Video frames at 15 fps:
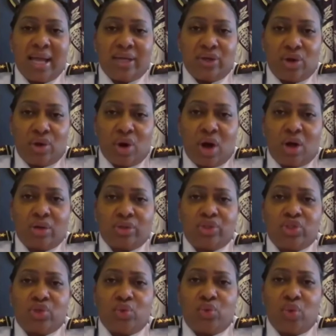I know all
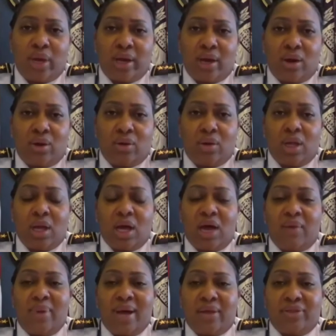too well
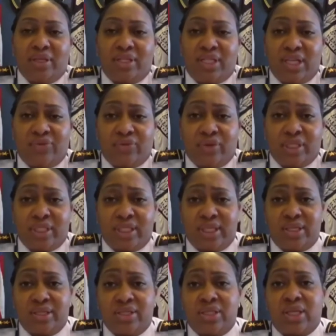about the
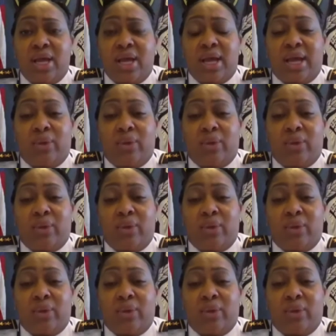differences